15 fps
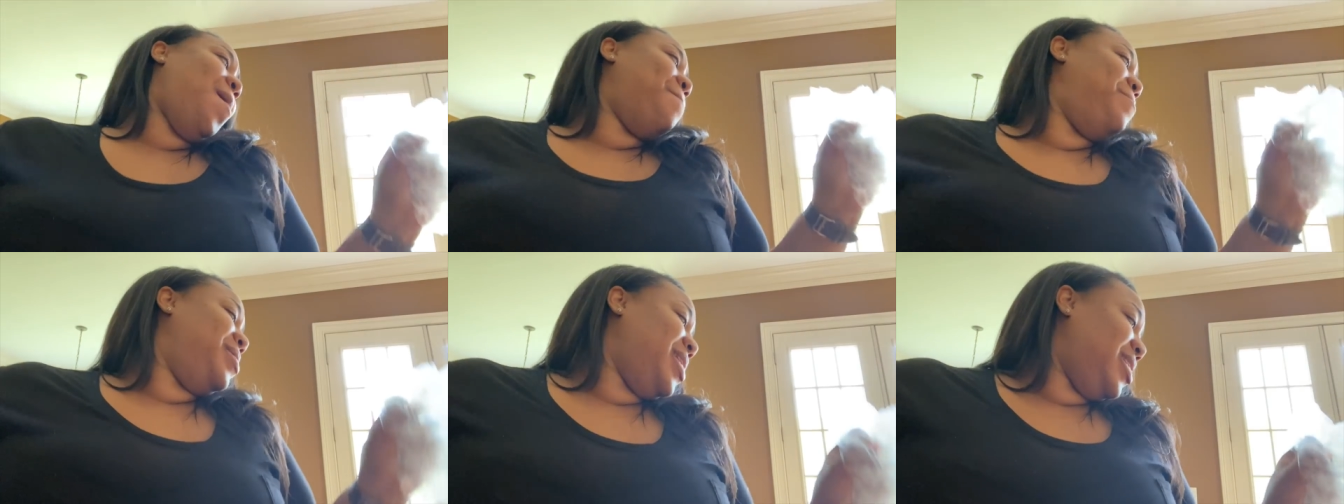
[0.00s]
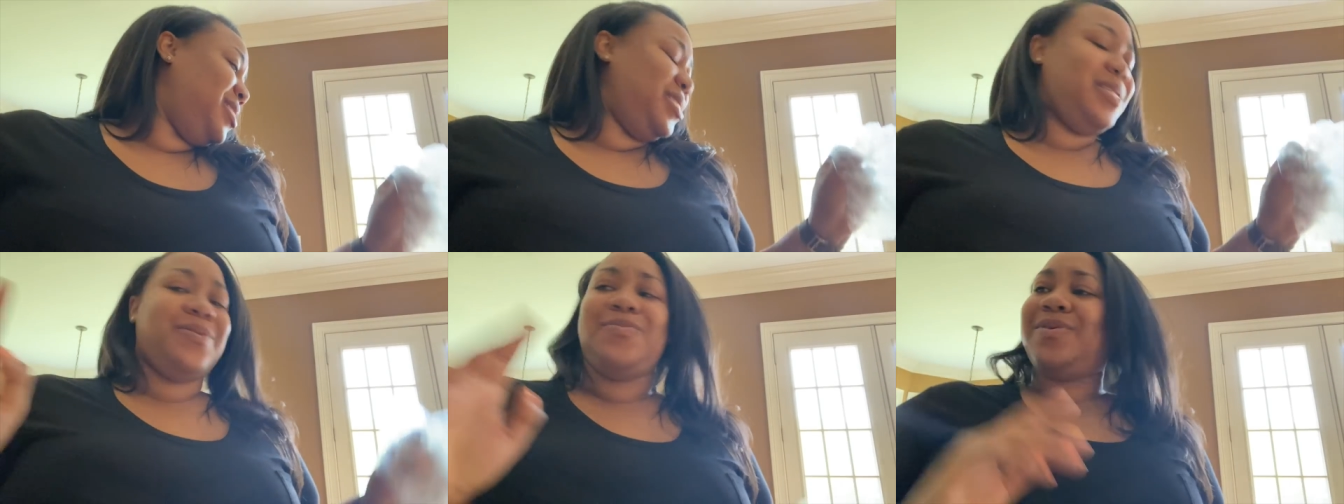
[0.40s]
Bless
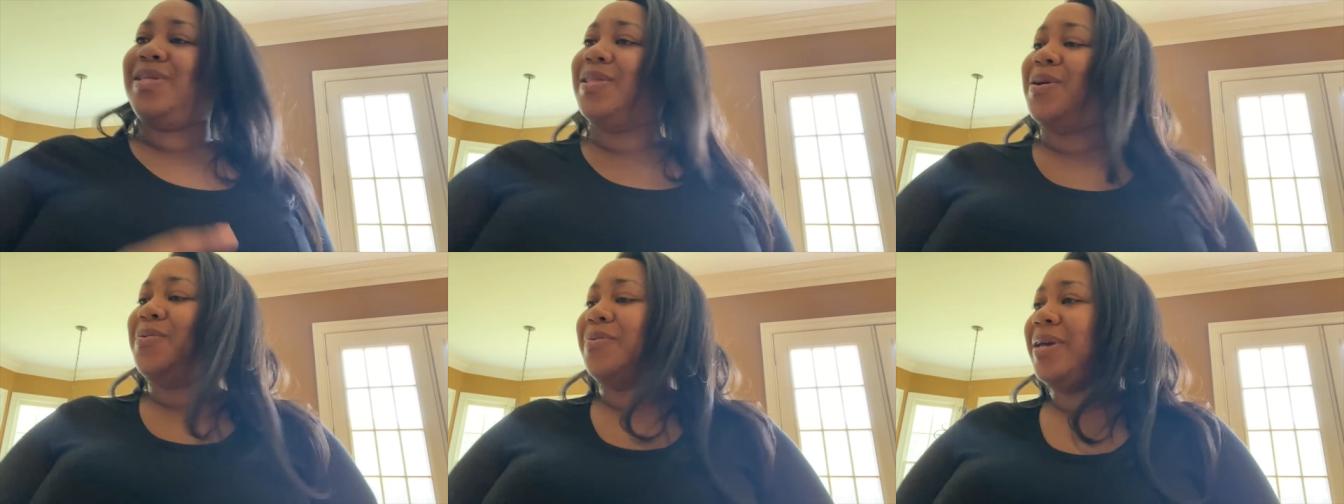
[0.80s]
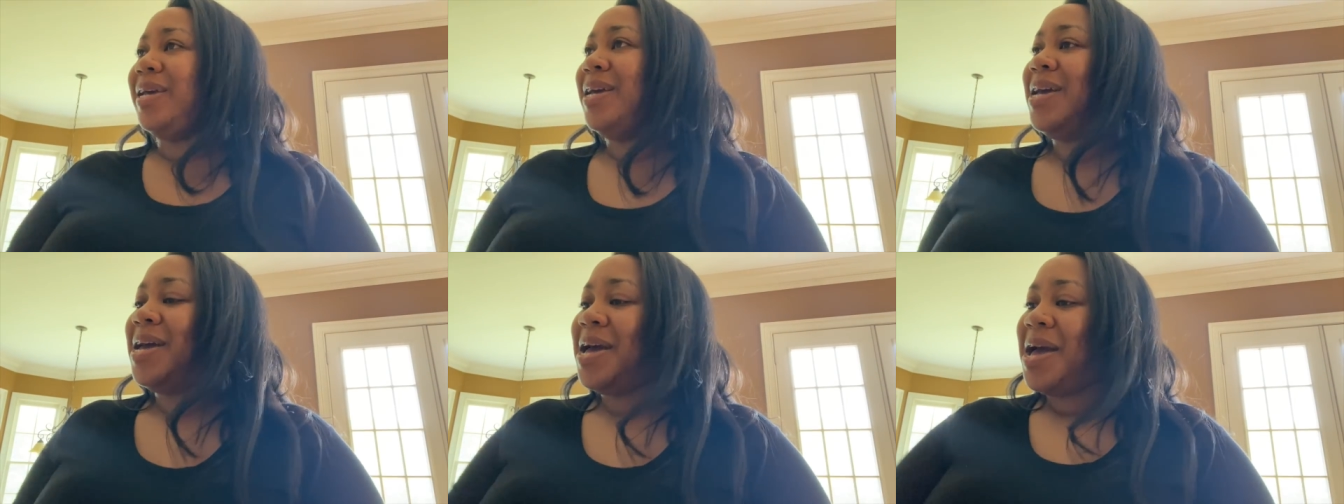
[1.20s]
you, Chloe.
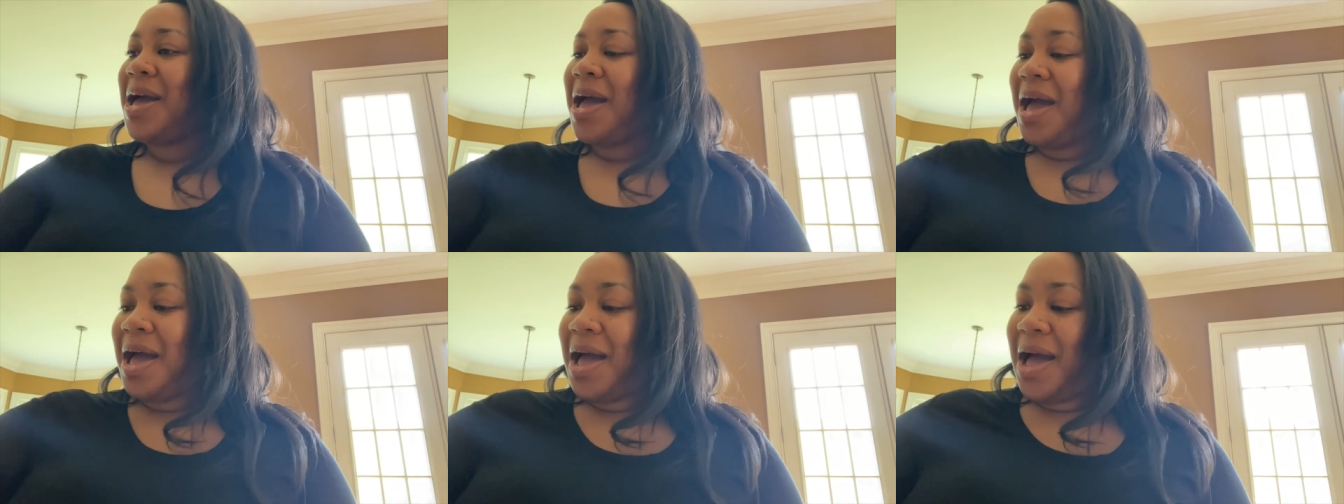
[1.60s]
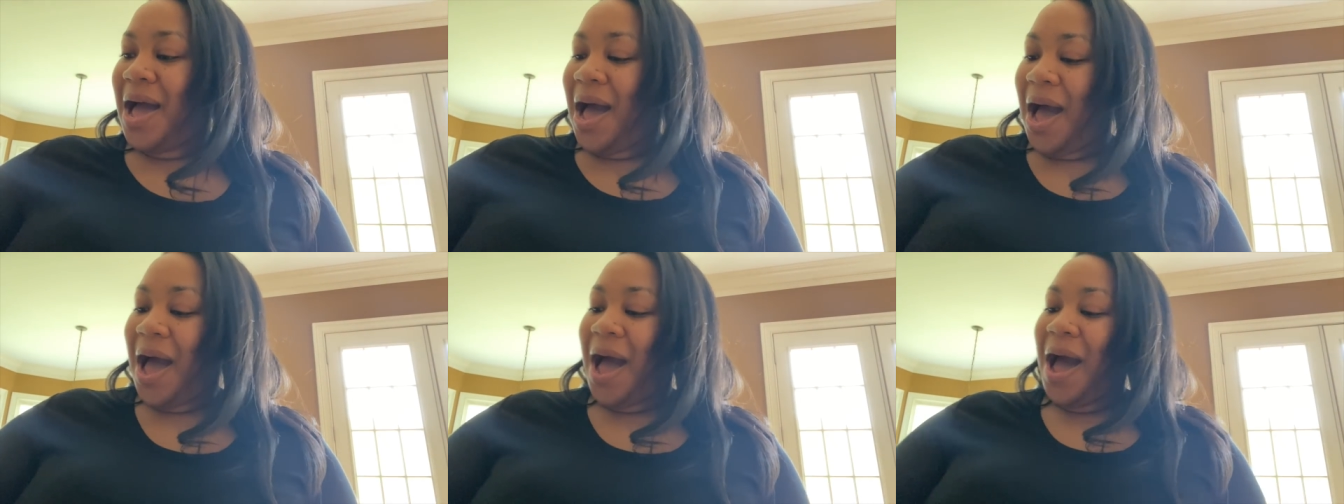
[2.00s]

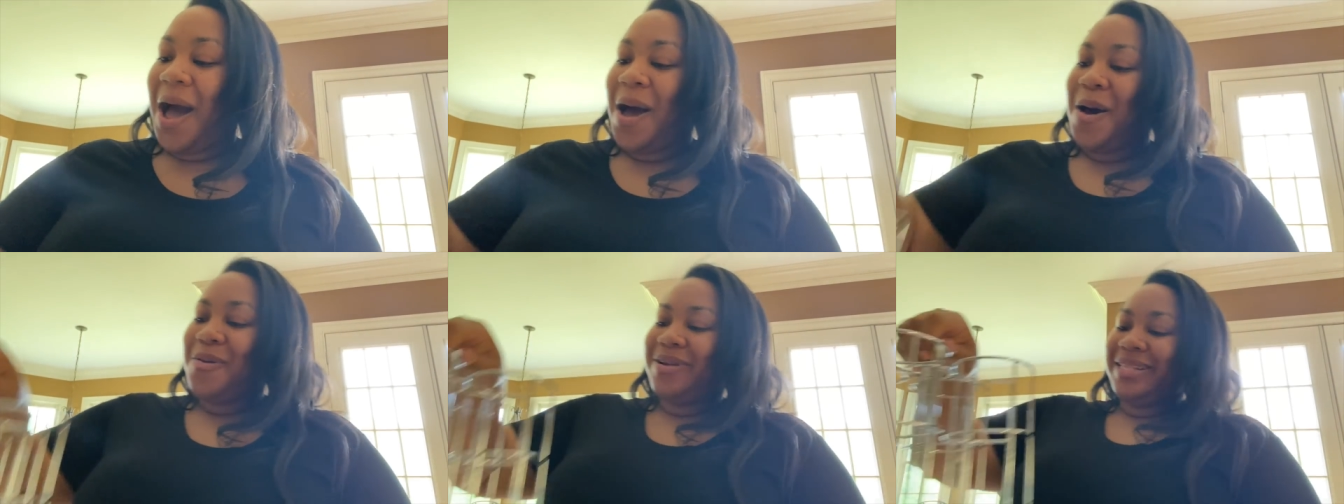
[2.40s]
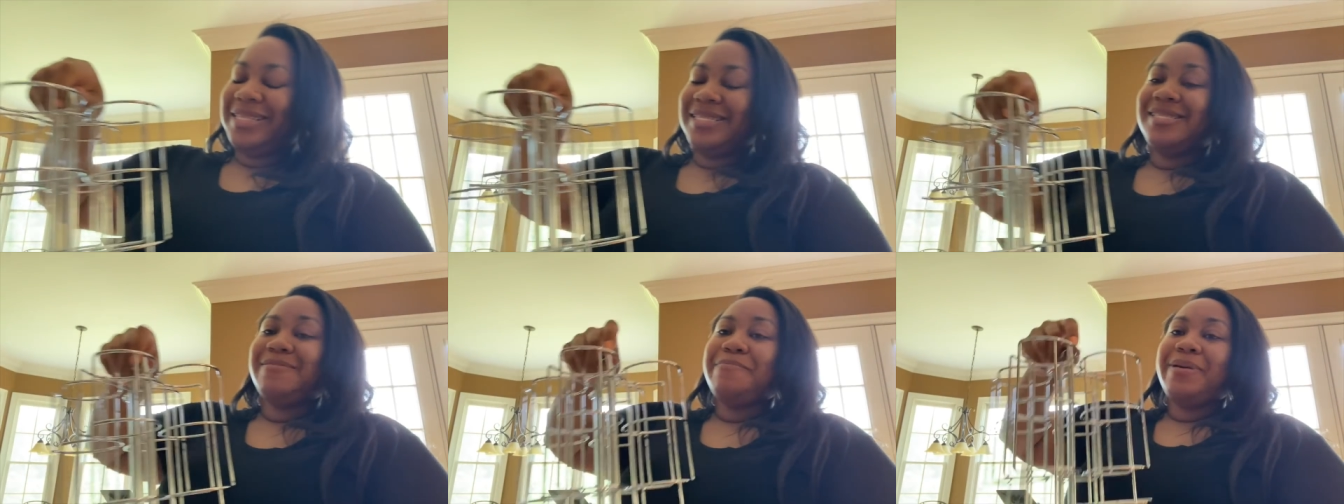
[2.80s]
Oh, it
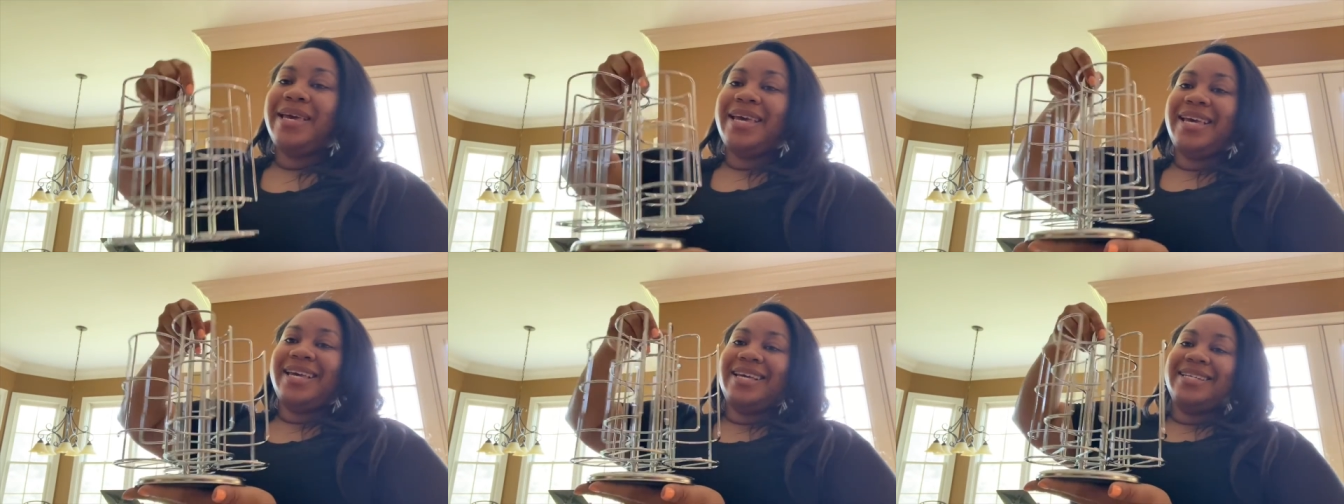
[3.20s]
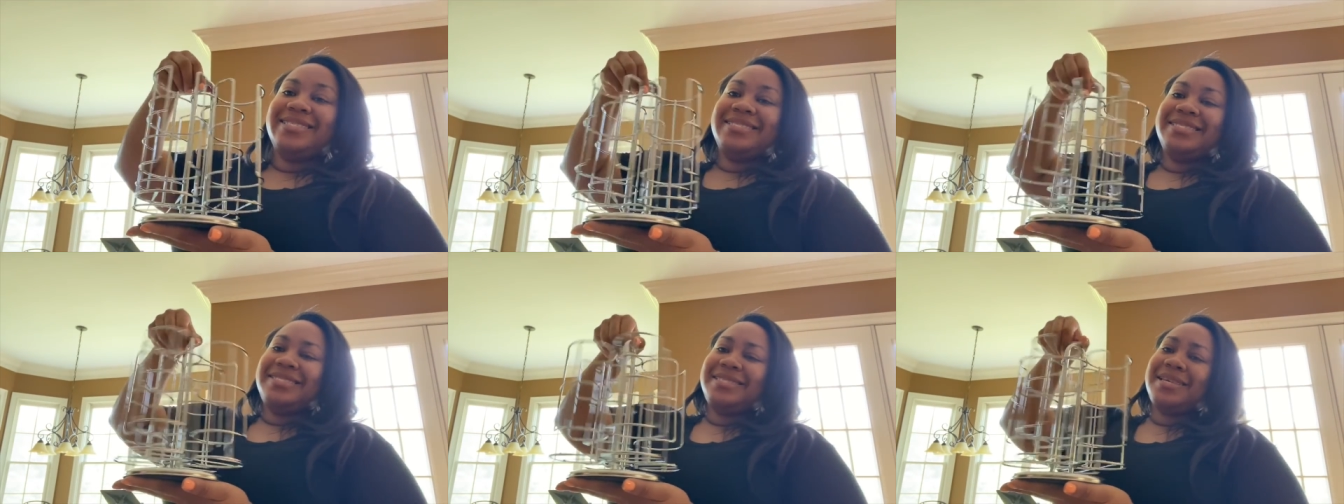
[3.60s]

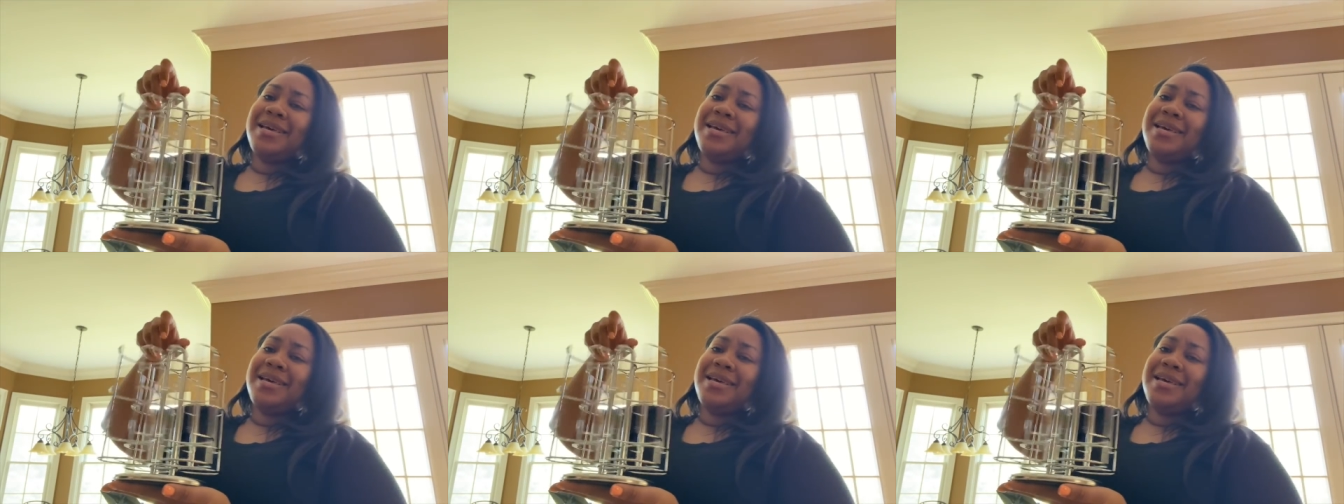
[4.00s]
spins.